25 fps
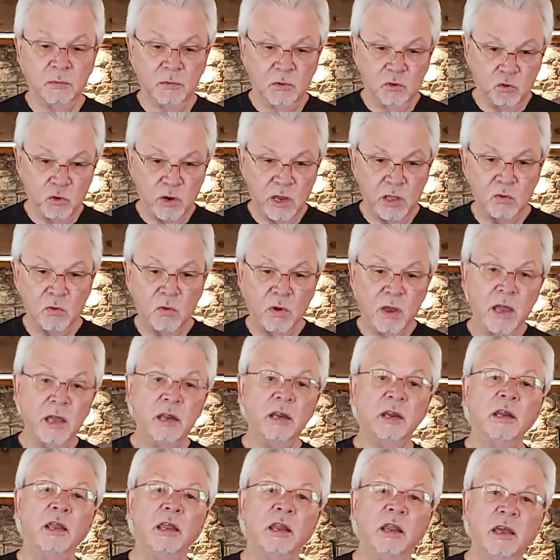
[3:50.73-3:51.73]
try the wine
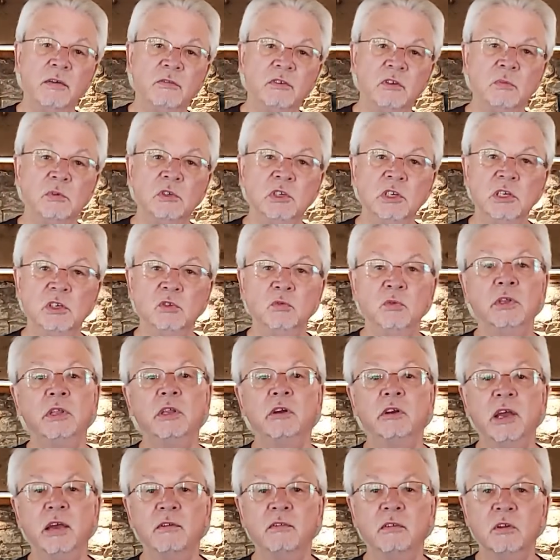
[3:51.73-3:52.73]
and then have some cheese with
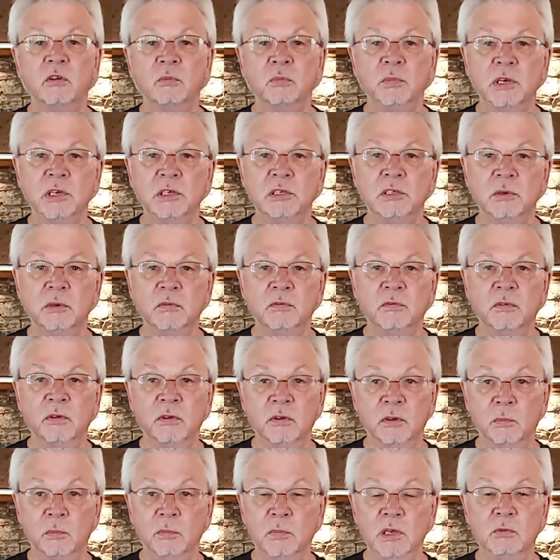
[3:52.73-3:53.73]
it, or have a little piece
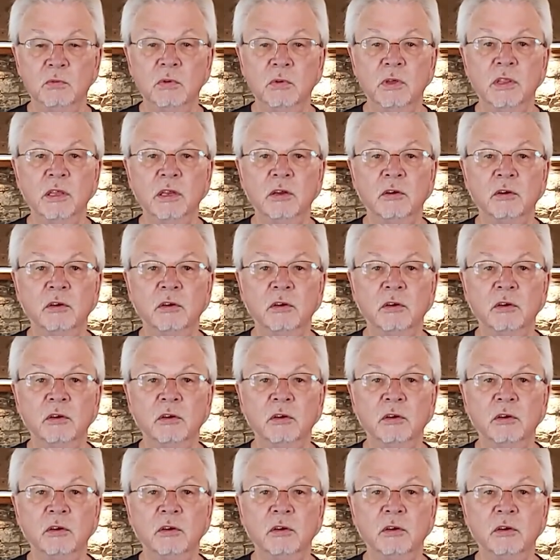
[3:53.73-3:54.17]
of meat with it,